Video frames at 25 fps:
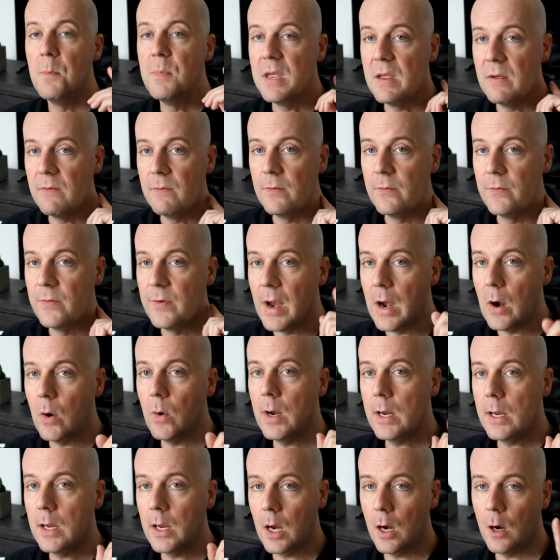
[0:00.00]
Be
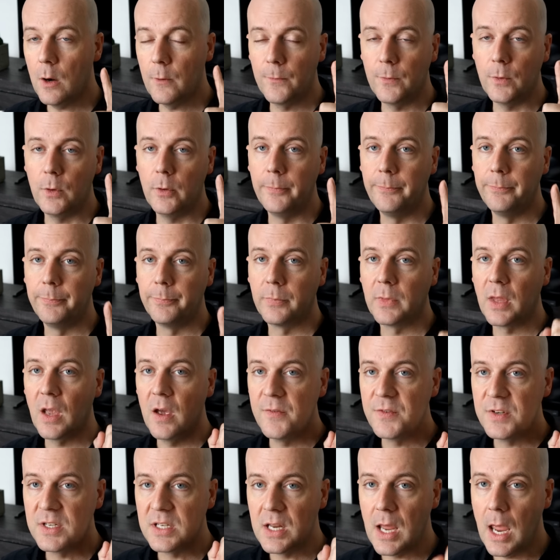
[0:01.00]
very careful
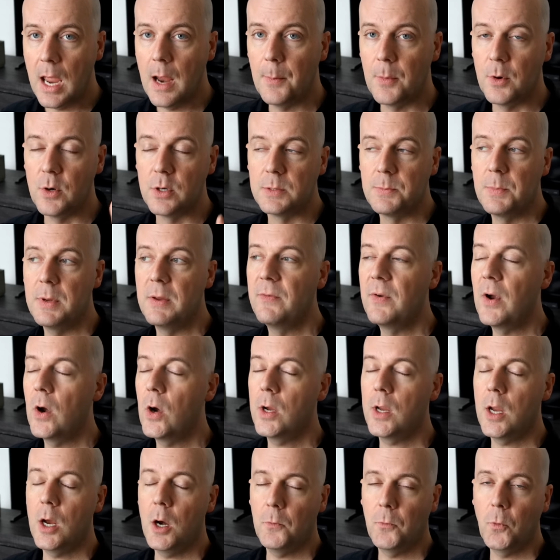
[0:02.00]
of scammers. Be
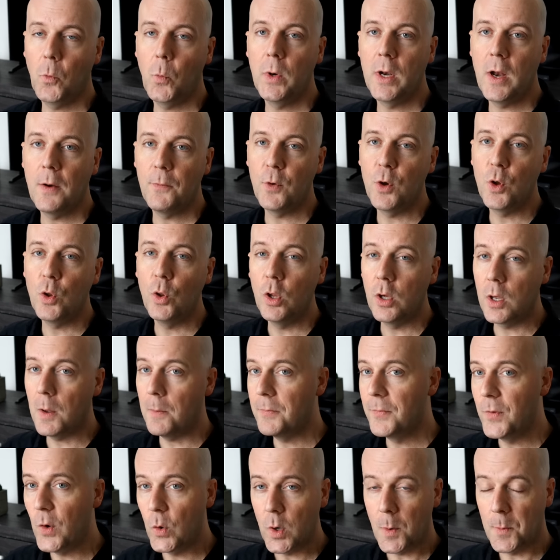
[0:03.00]
very careful whenever you look
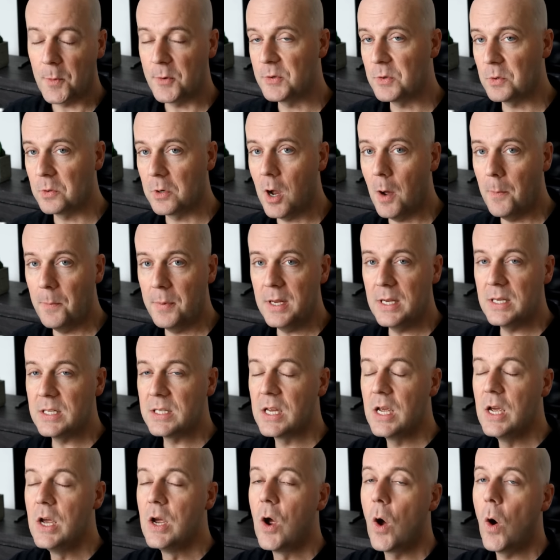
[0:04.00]
up phone numbers for
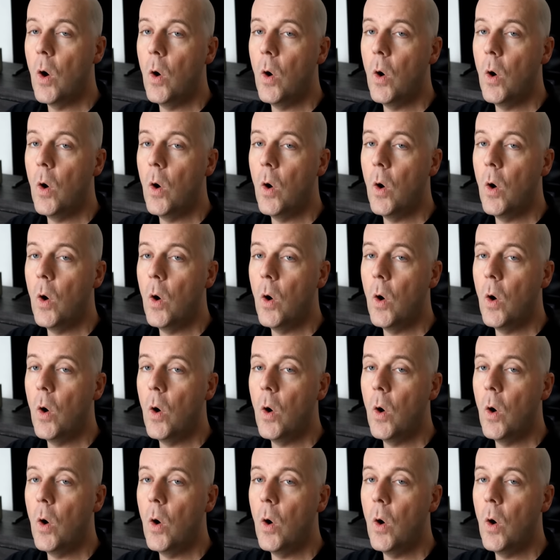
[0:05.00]
companies.